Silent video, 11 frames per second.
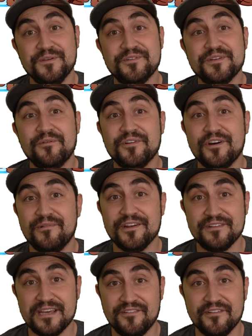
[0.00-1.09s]
You don't know what
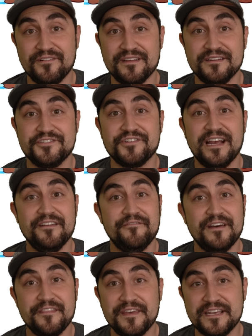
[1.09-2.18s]
you're downloading. Try and
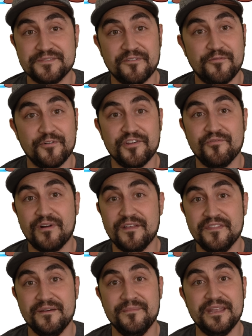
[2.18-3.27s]
vet things before you
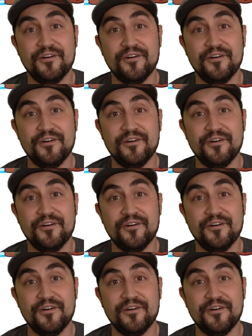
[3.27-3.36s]
run them,